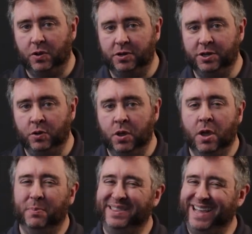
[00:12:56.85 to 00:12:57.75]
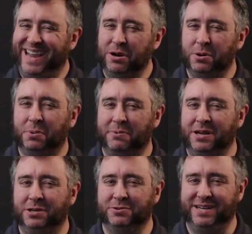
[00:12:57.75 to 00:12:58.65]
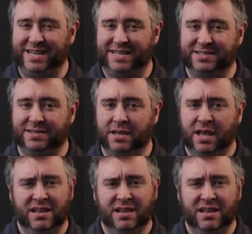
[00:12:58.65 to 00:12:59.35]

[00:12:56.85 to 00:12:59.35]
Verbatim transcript: audio, but the Era 300 is.